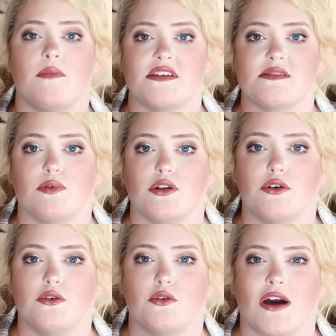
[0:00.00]
this
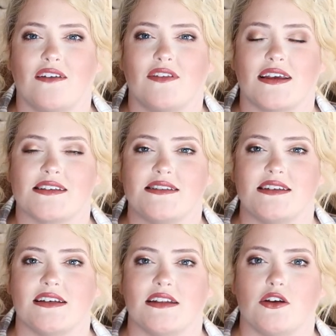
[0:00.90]
blue, kind of like a
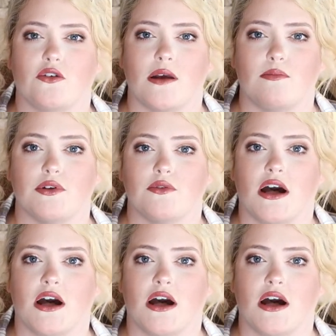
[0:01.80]
steely gray blue